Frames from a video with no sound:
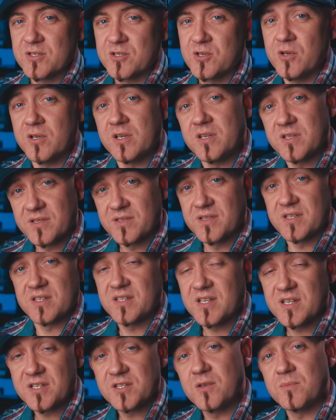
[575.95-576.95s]
as good as the
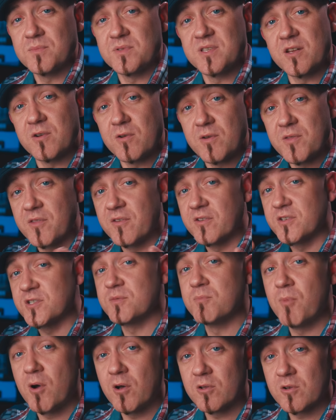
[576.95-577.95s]
systems that are in the
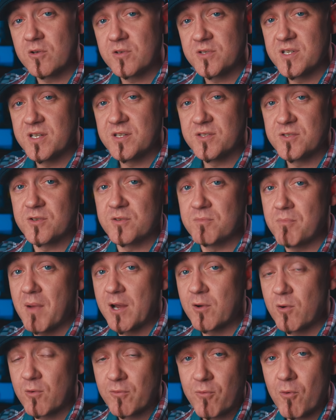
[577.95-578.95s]
smaller censored
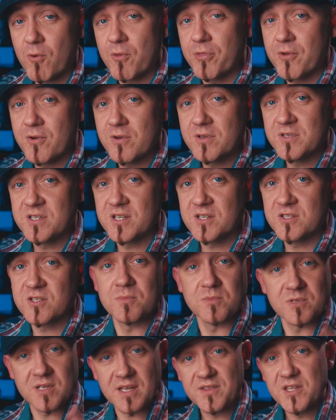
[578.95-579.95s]
Micro Four Thirds
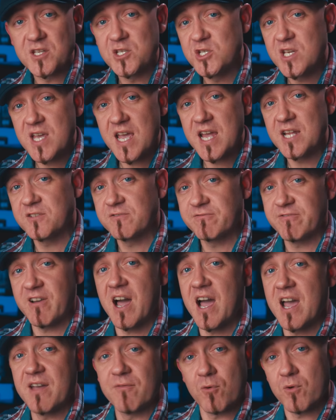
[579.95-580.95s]
systems like the G H
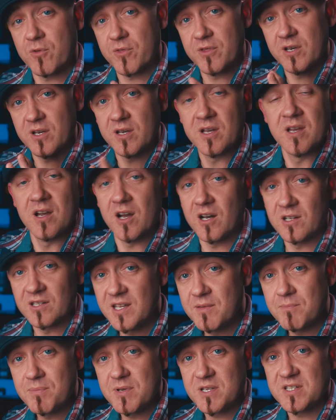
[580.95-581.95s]
five or the
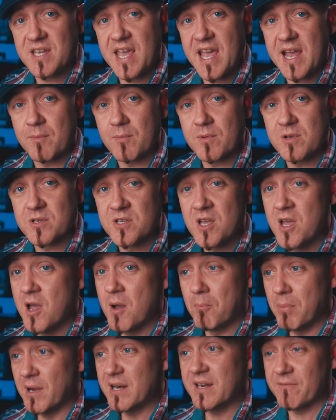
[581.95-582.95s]
Olympus cameras,
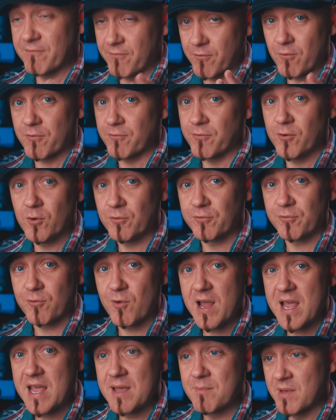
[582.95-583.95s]
but for full
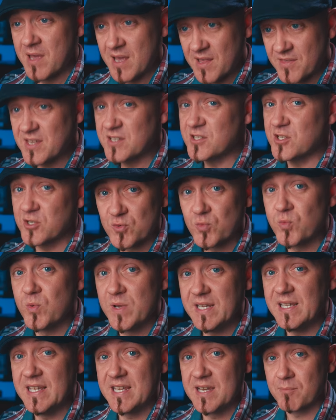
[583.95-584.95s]
frame, this is
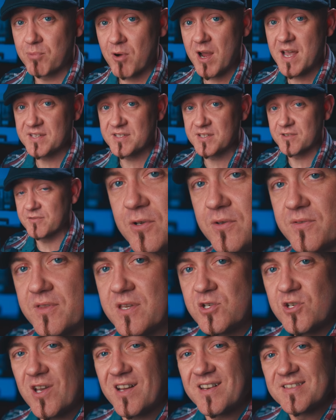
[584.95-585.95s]
really impressive. I took
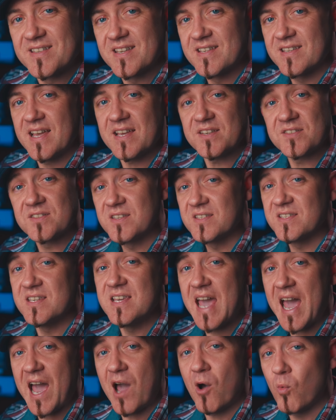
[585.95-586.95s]
this shot as a test to
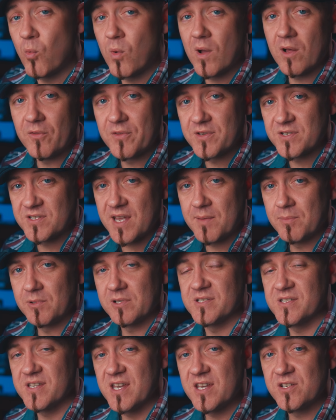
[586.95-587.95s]
see how well the
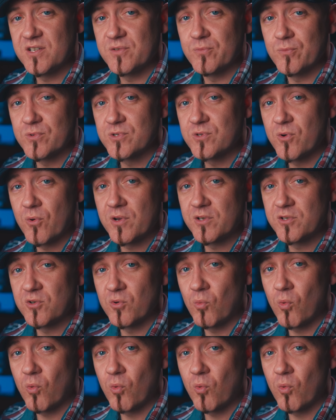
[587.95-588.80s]
stabilization was going to